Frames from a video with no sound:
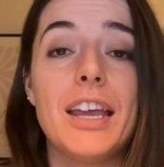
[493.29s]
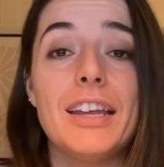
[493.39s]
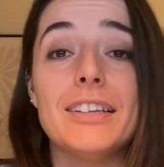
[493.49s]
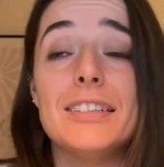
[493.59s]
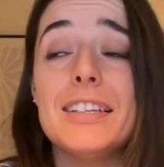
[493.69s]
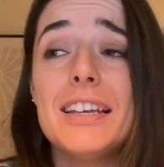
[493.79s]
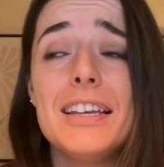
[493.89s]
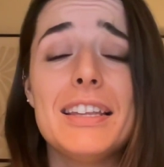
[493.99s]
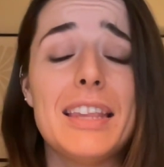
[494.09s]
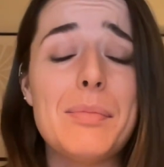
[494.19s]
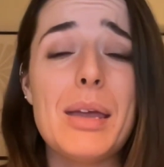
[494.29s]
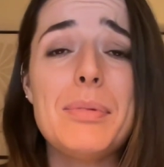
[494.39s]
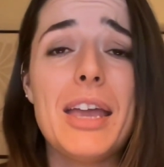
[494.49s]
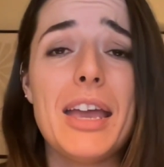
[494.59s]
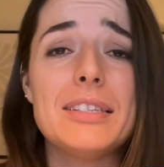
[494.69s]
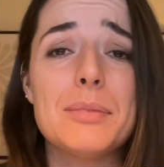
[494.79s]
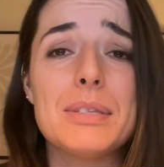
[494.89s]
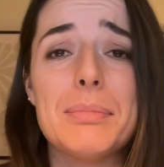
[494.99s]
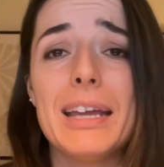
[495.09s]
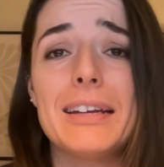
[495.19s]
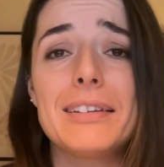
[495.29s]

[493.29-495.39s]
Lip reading: and they may be asymptomatic.